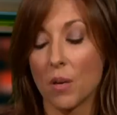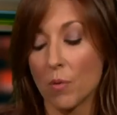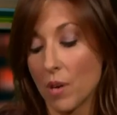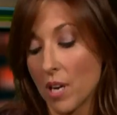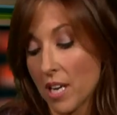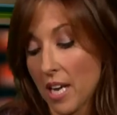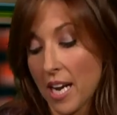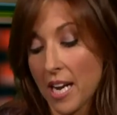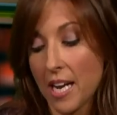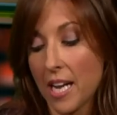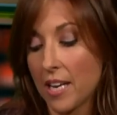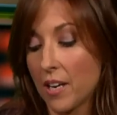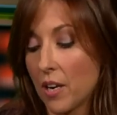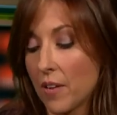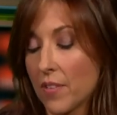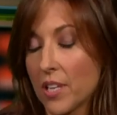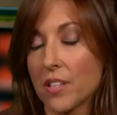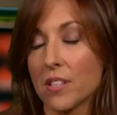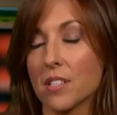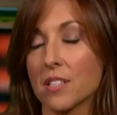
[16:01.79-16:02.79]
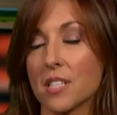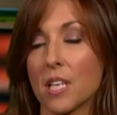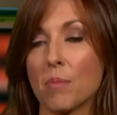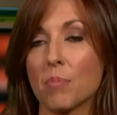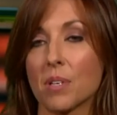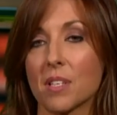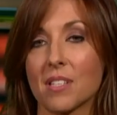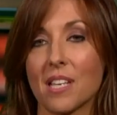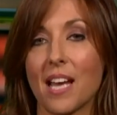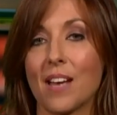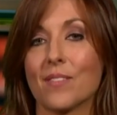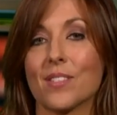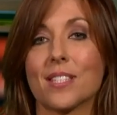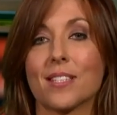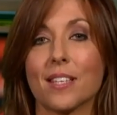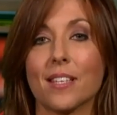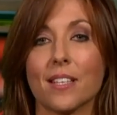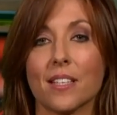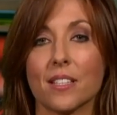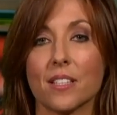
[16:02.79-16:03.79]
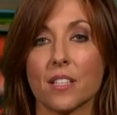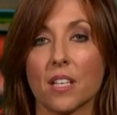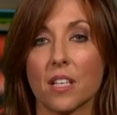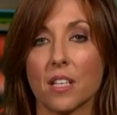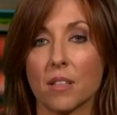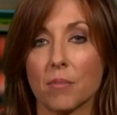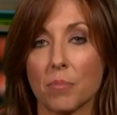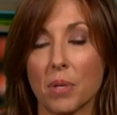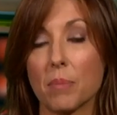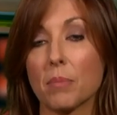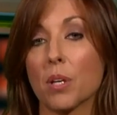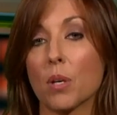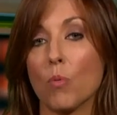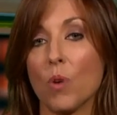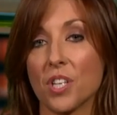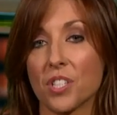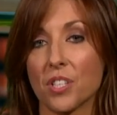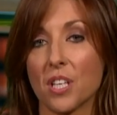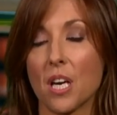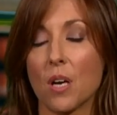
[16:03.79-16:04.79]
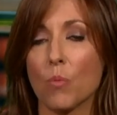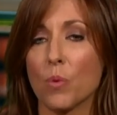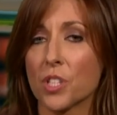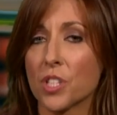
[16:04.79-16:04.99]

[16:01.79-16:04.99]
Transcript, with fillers: I, I, I don't have anything to say because I haven't seen it, but I'm going to watch it now.